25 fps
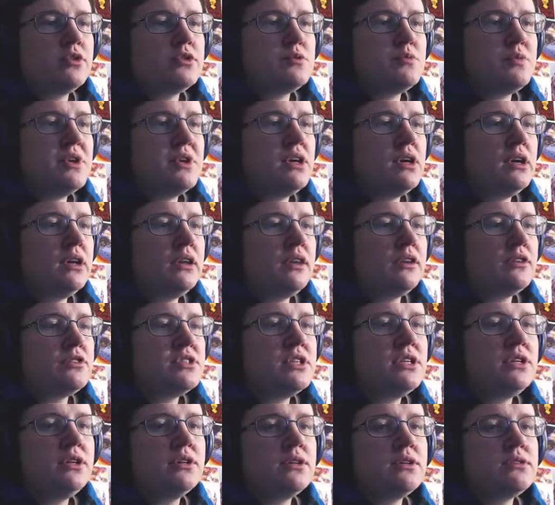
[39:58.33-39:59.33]
speaking their
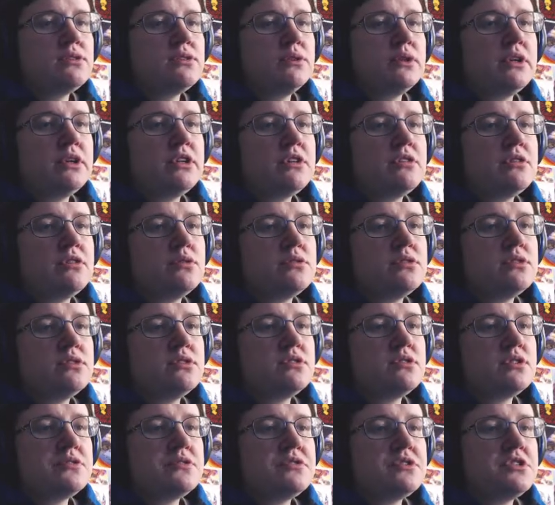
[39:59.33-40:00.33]
secrets only to those in
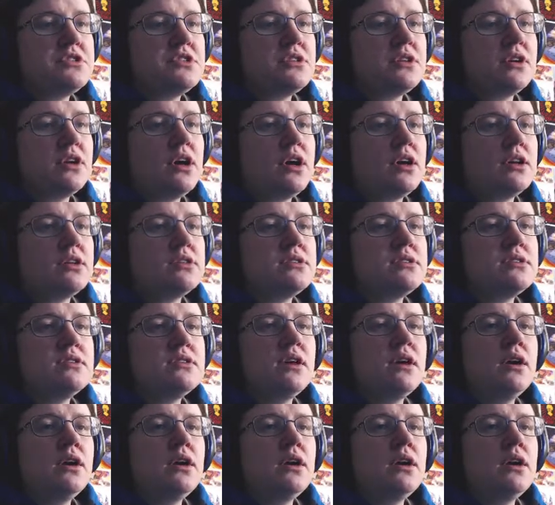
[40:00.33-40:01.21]
service to the gods.